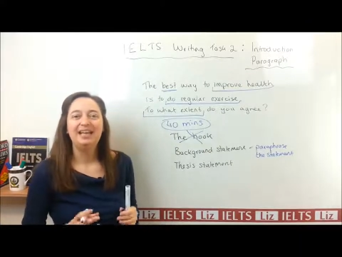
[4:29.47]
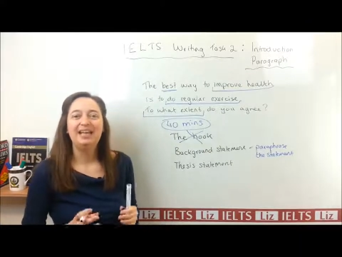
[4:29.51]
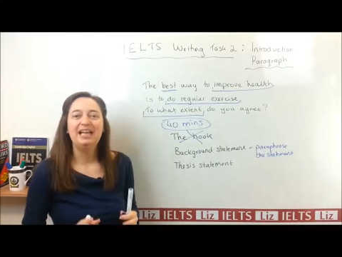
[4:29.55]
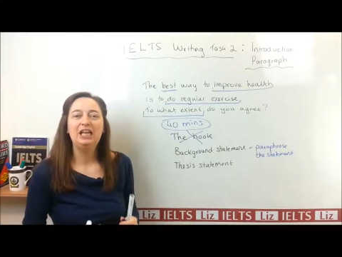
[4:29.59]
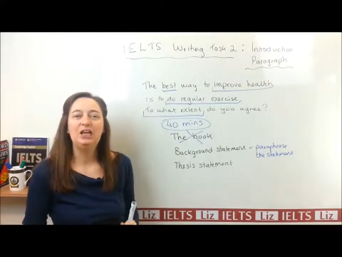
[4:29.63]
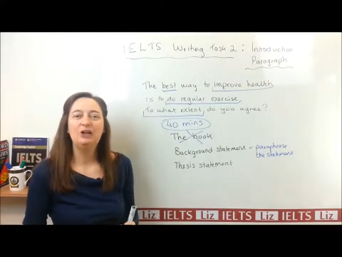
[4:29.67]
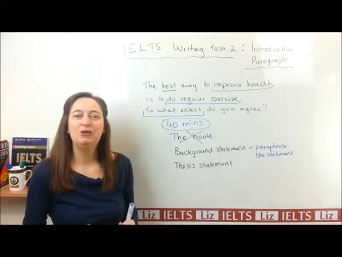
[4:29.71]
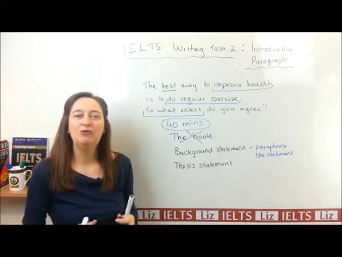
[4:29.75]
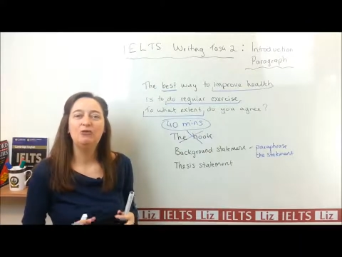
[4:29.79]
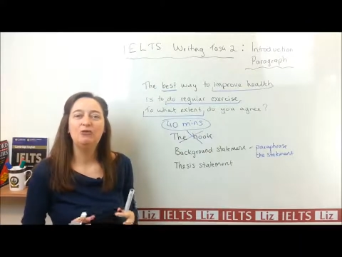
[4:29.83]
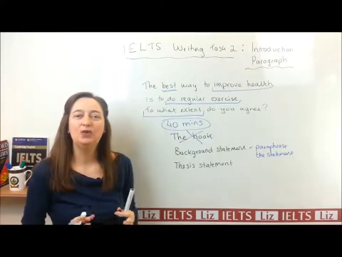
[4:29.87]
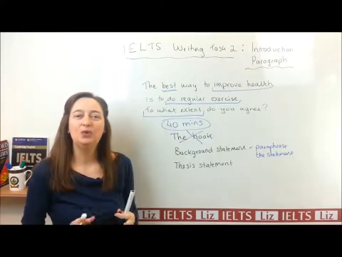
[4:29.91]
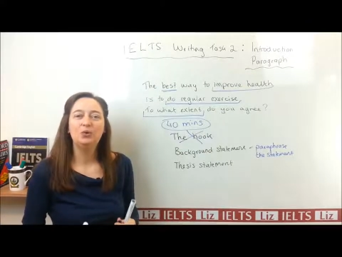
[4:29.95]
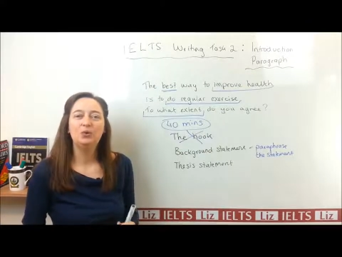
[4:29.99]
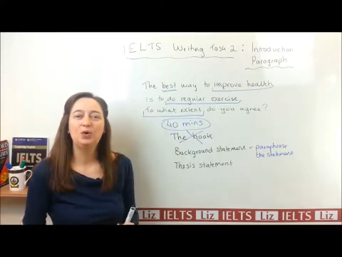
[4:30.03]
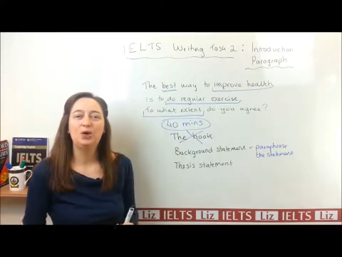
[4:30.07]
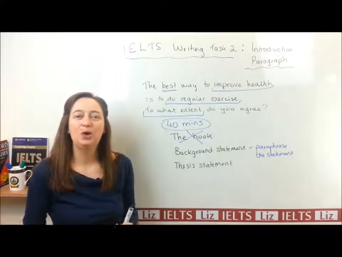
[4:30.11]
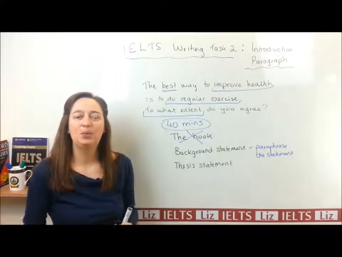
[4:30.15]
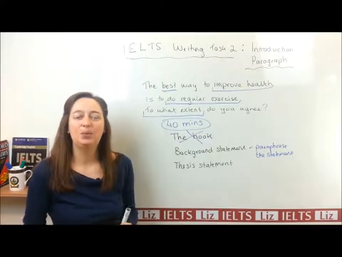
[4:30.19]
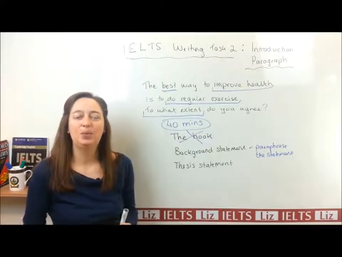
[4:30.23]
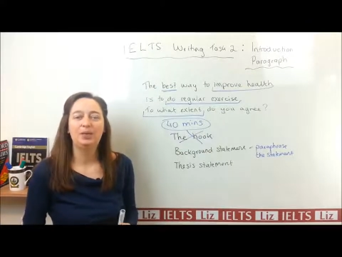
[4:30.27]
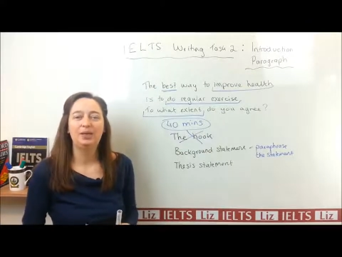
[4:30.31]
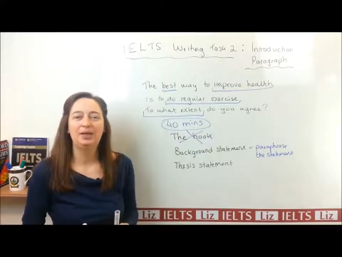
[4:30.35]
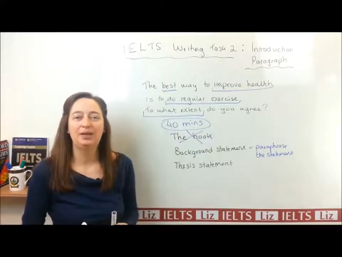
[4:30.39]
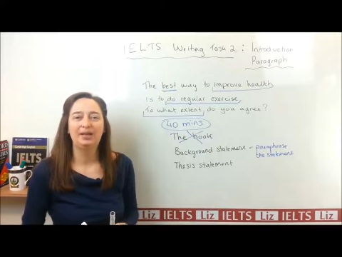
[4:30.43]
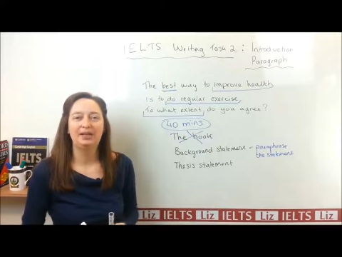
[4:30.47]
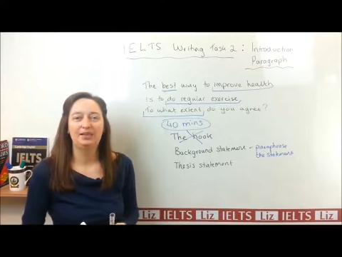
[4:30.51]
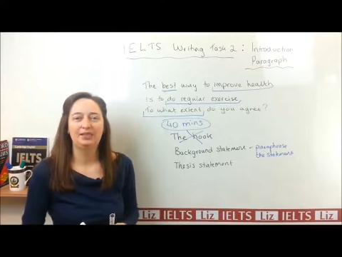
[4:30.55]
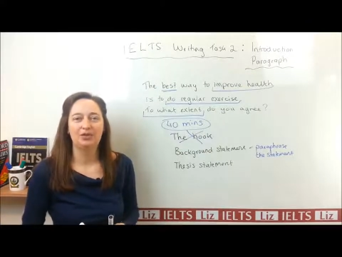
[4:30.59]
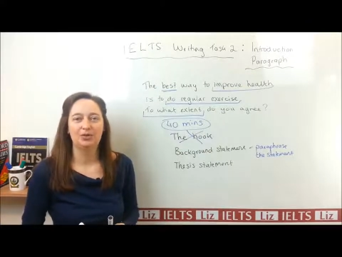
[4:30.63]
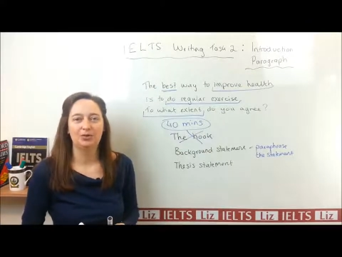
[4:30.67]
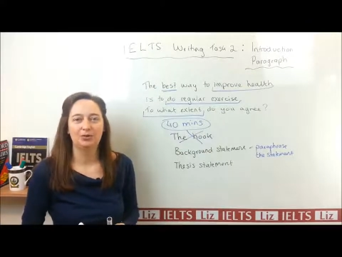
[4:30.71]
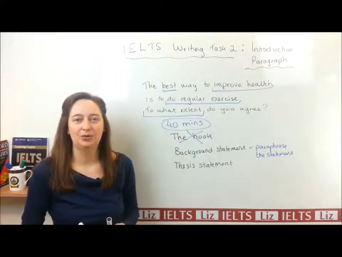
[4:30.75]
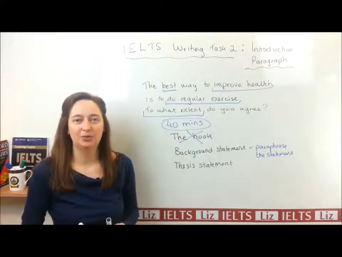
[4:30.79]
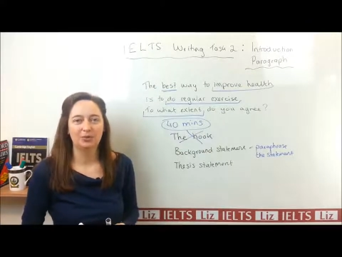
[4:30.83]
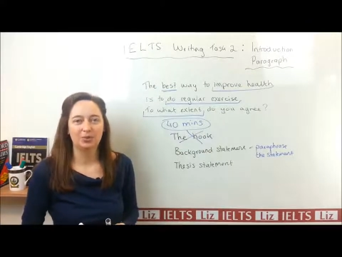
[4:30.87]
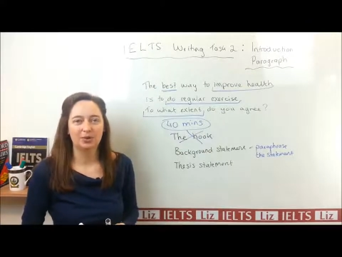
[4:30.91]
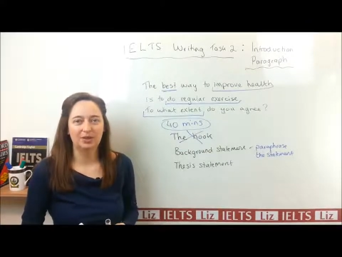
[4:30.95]
If you copy
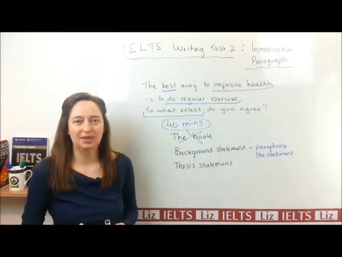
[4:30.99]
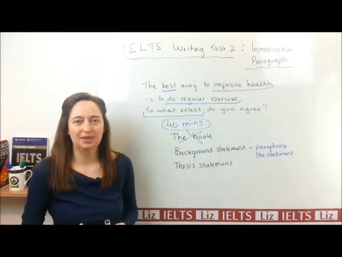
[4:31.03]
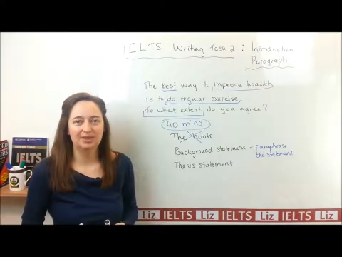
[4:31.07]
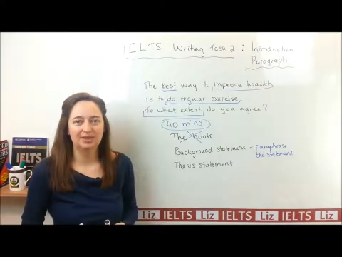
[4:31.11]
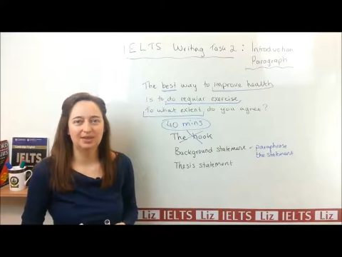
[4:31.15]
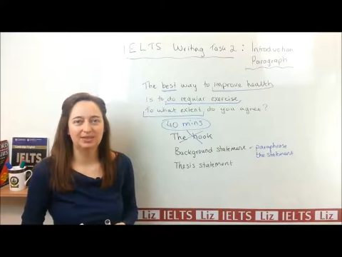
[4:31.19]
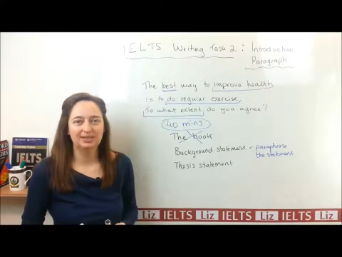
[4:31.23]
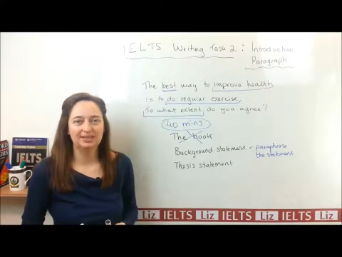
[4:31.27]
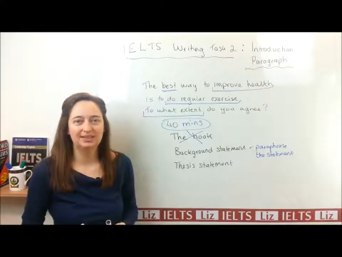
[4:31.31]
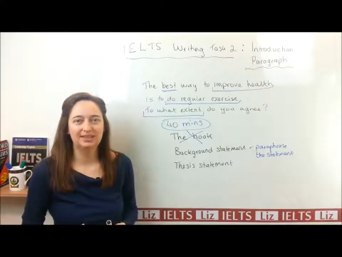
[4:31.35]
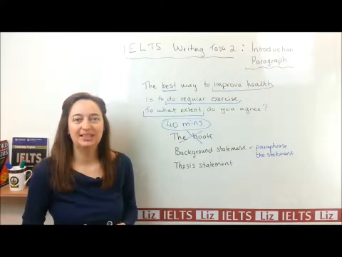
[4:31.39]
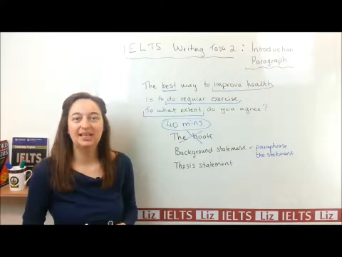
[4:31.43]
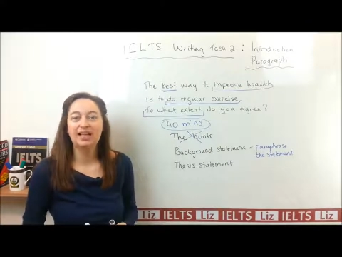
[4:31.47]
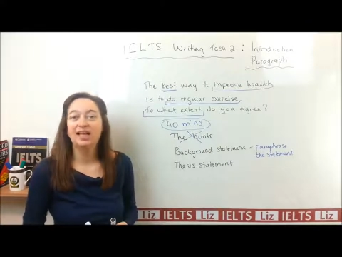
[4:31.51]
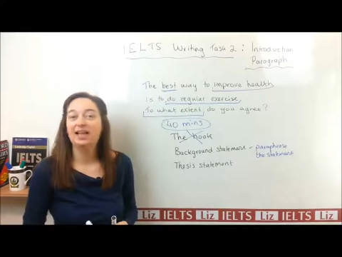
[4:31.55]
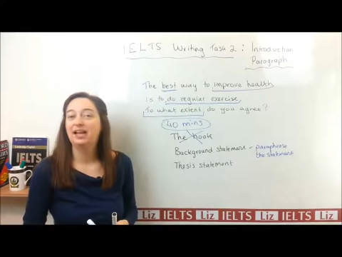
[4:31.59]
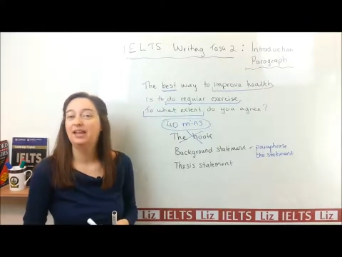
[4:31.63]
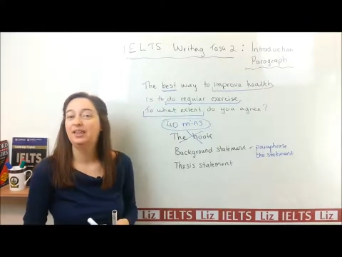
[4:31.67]
those words,